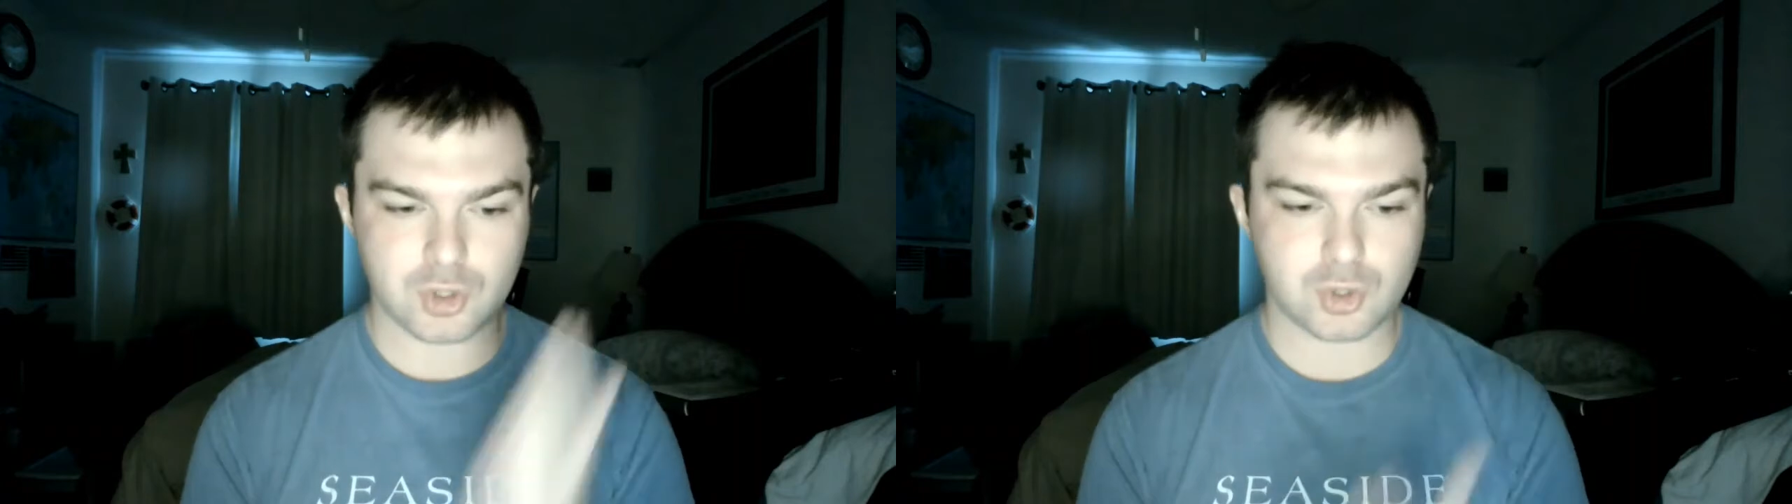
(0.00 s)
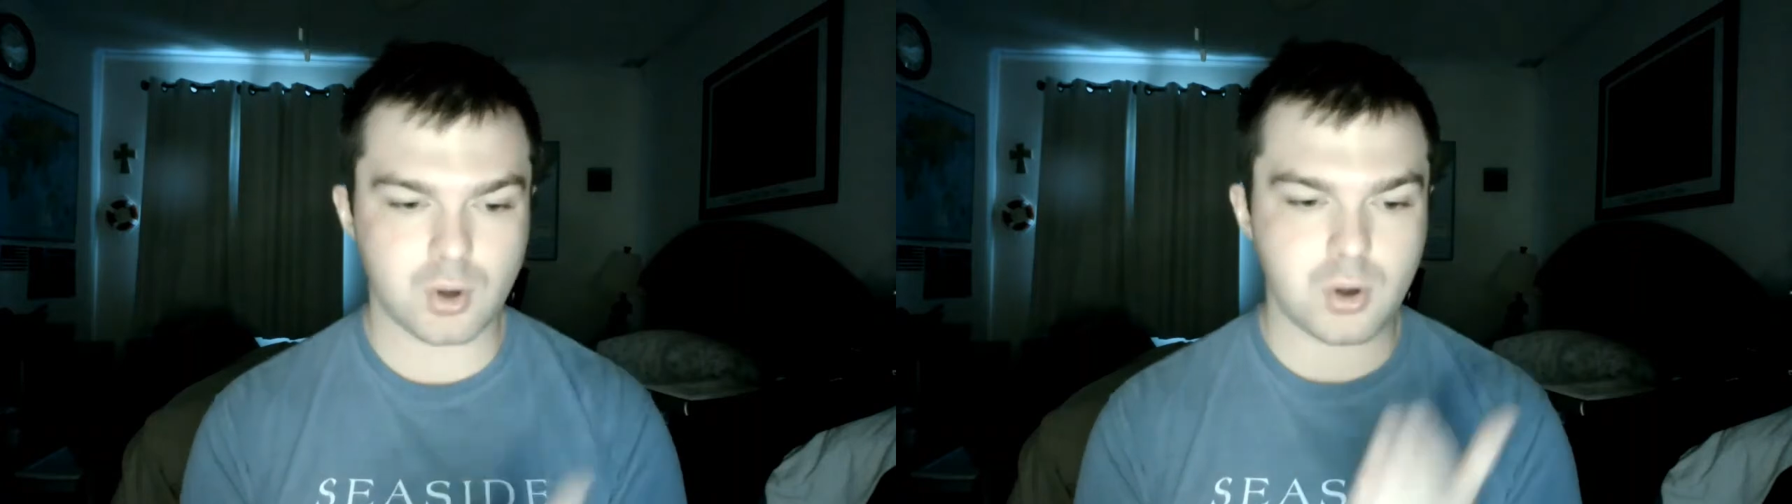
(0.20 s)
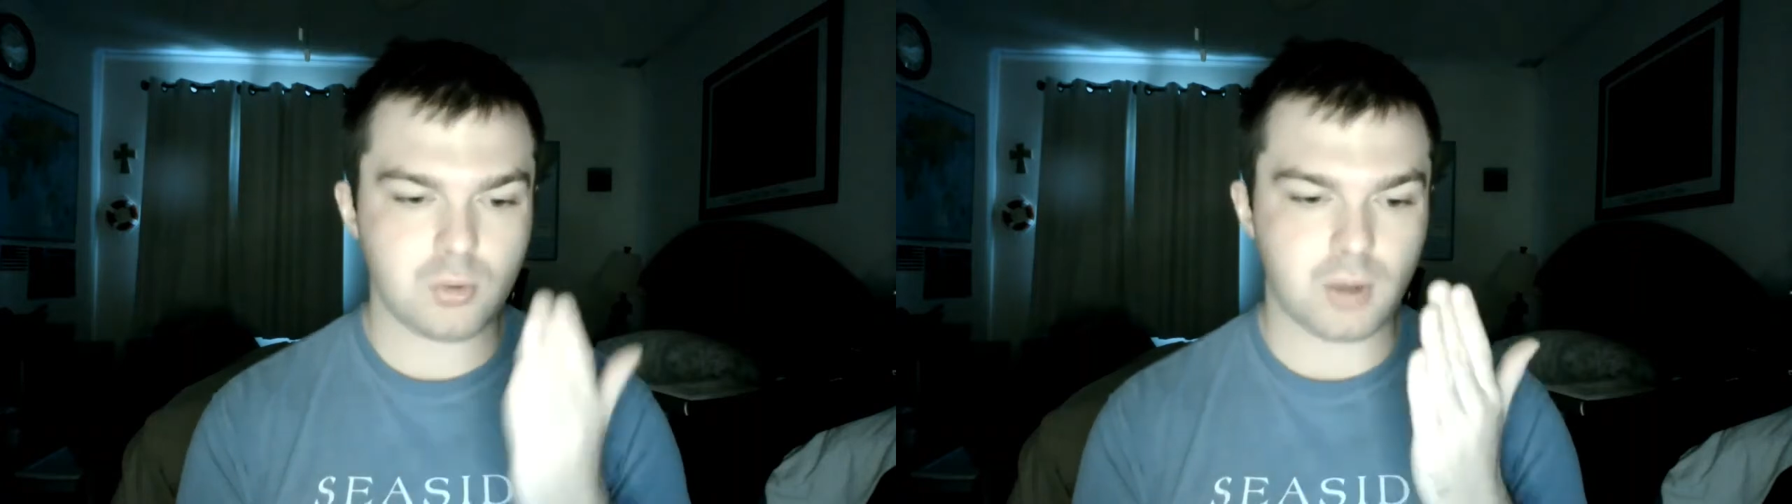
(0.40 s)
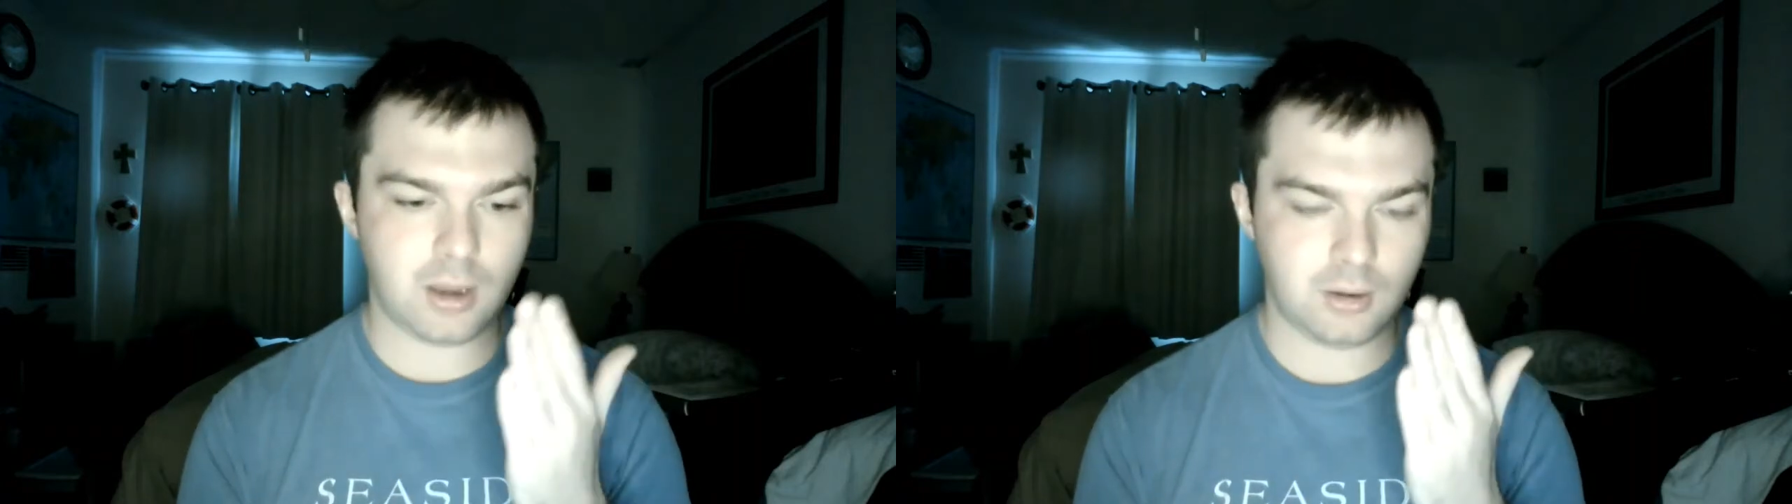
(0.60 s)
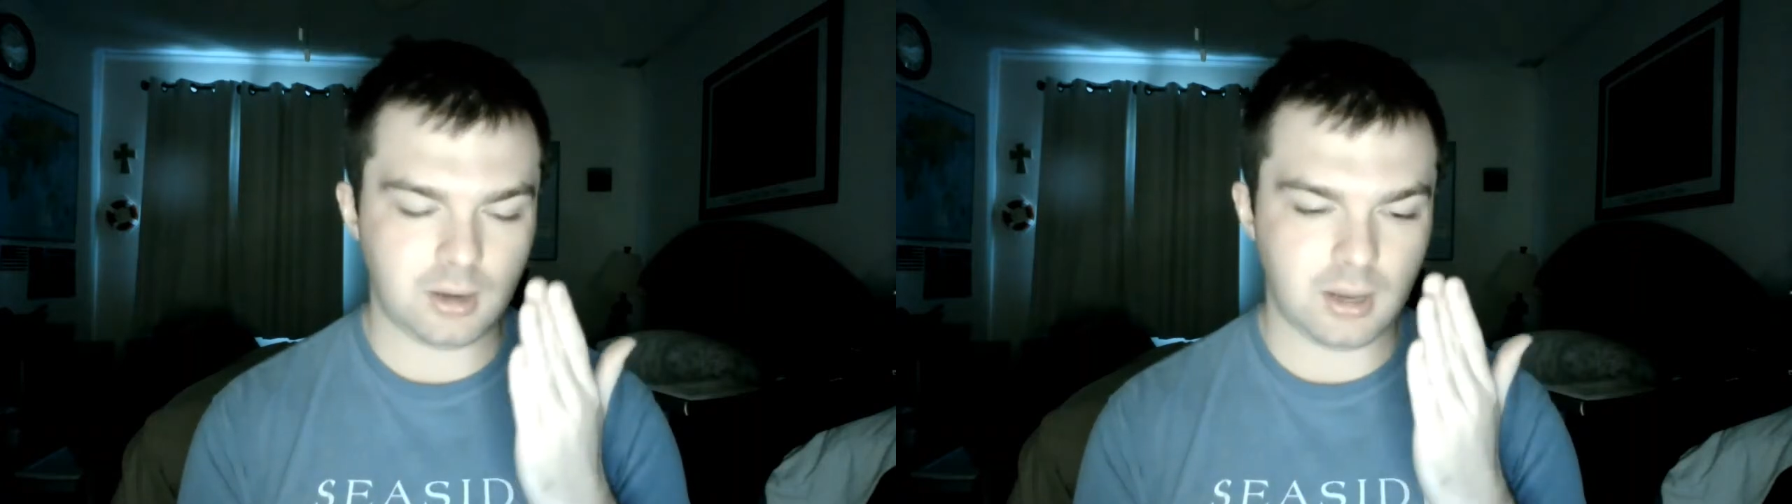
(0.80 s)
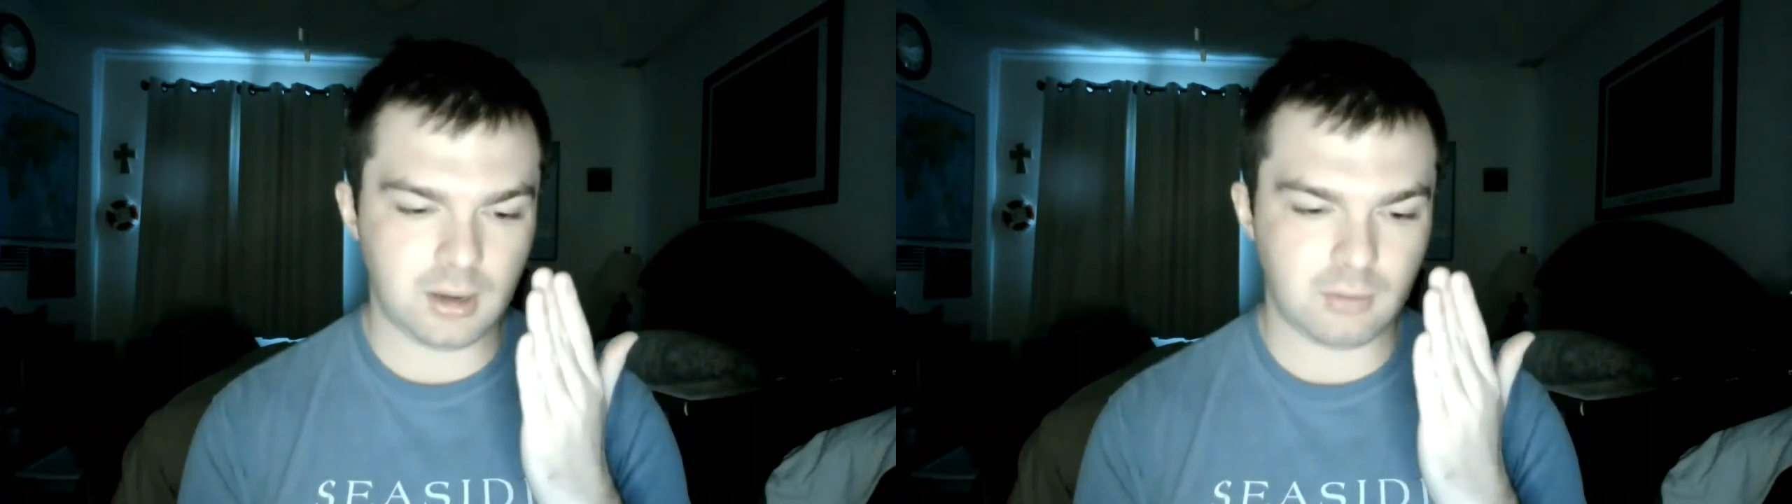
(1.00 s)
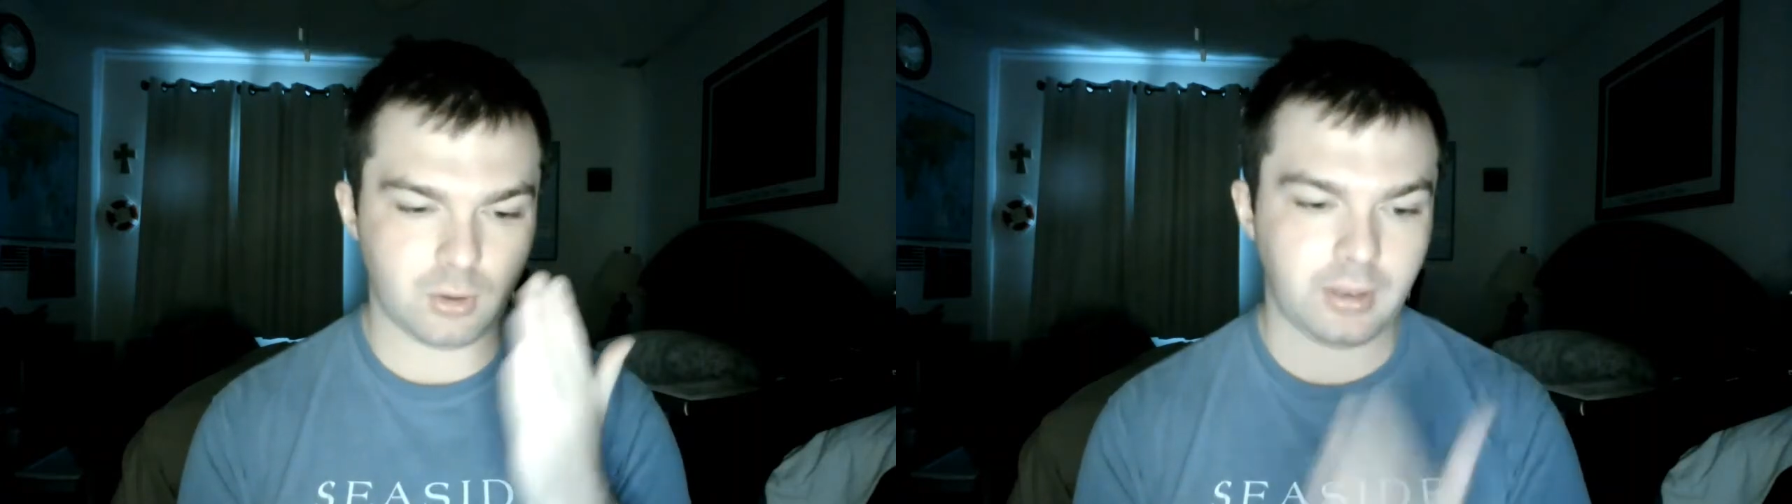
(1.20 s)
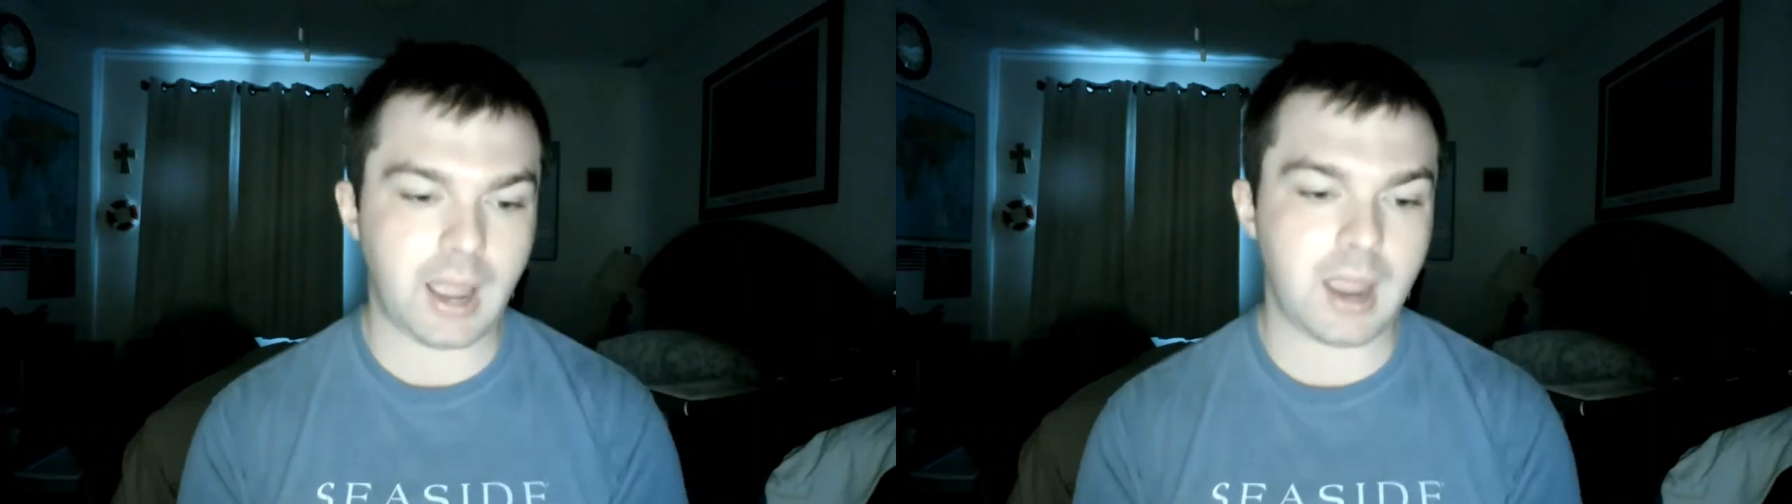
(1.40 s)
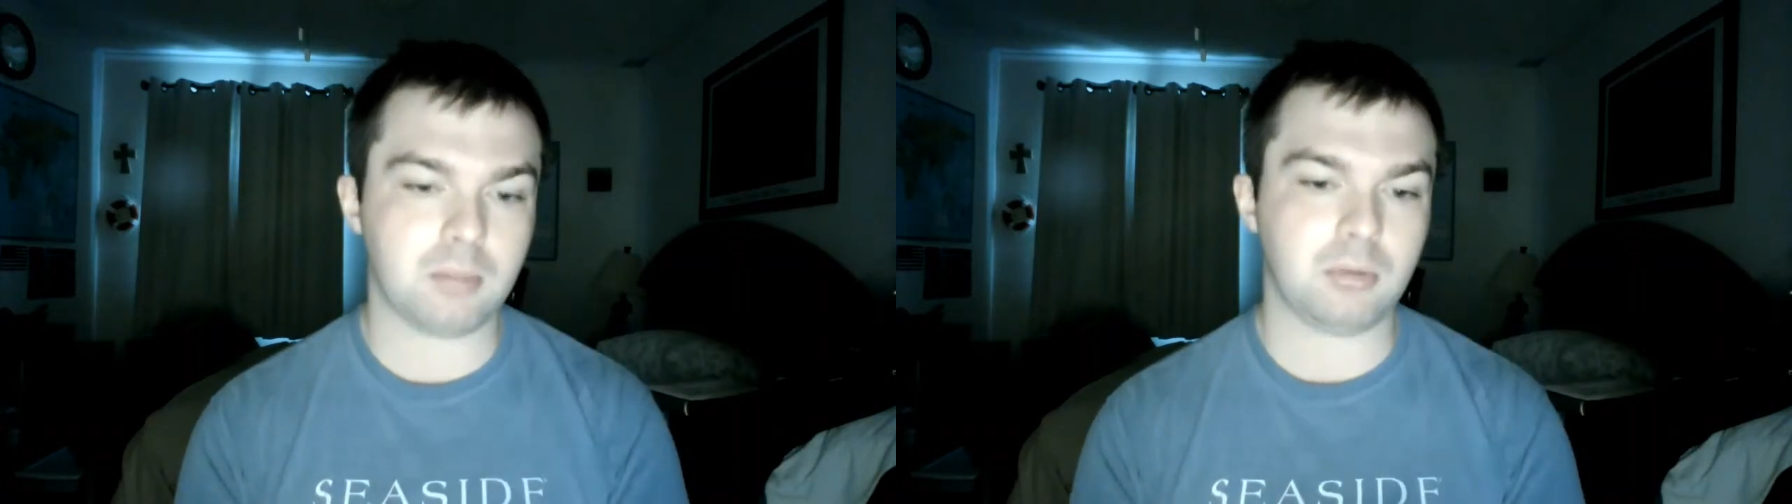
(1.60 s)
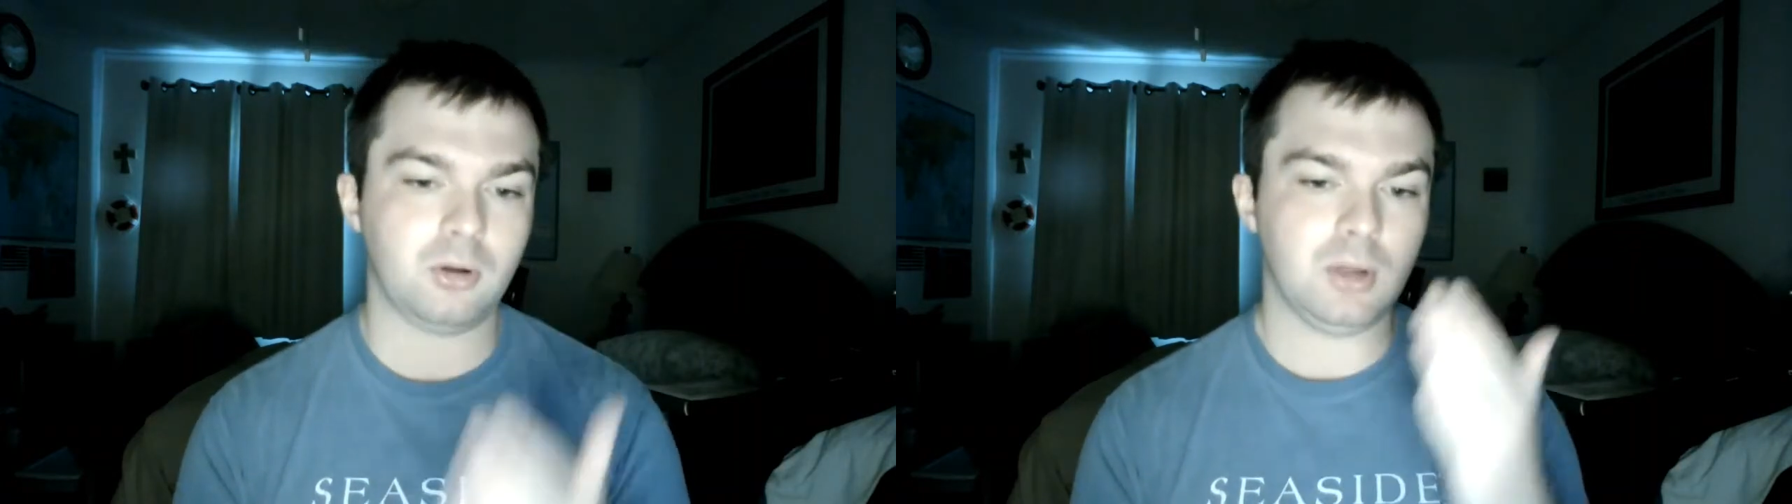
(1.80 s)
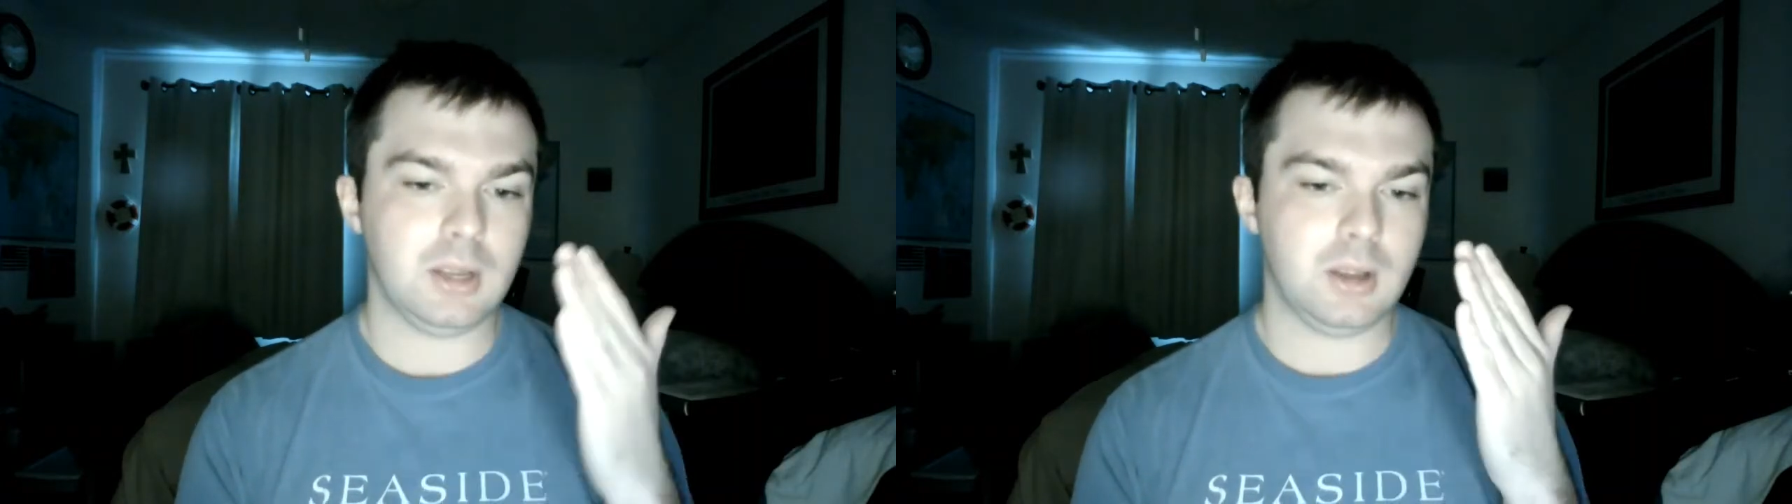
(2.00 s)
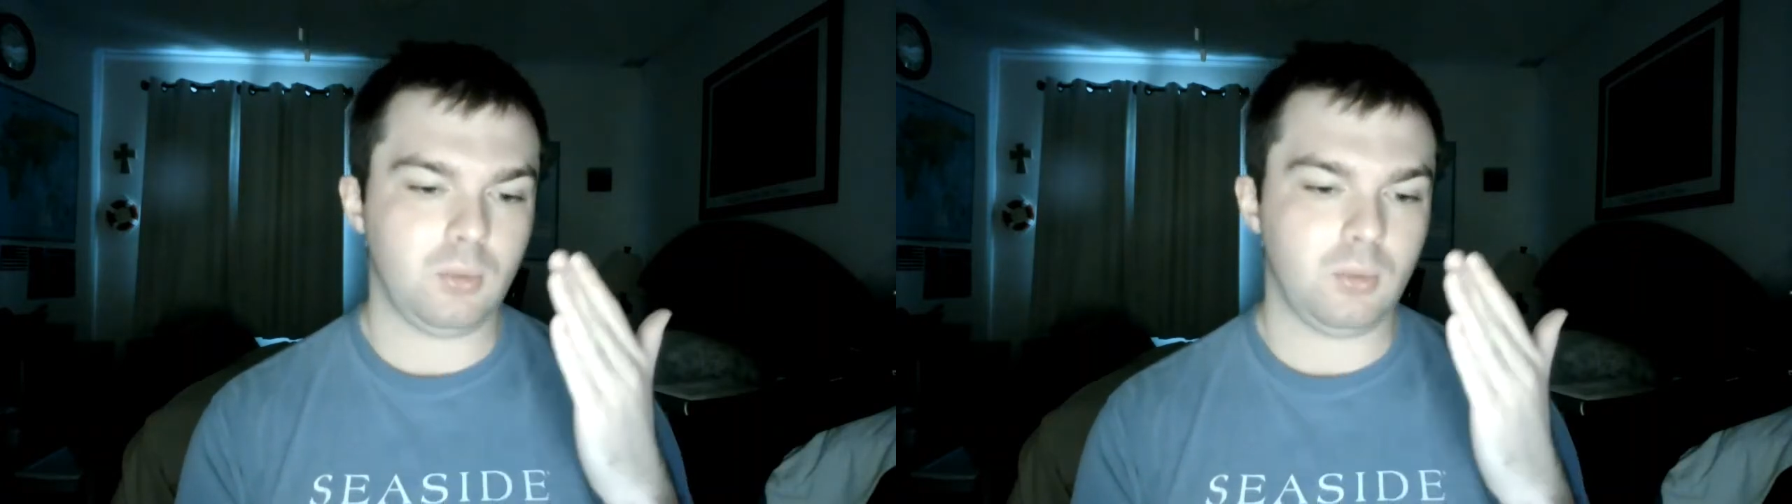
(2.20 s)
true and reliable,